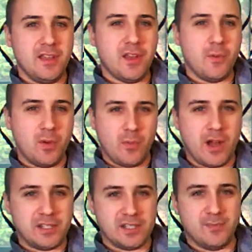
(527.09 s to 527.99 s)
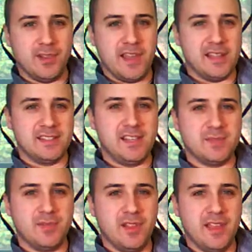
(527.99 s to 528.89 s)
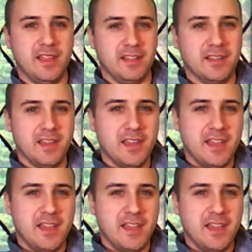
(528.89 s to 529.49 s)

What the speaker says: would watch us play and see us playing.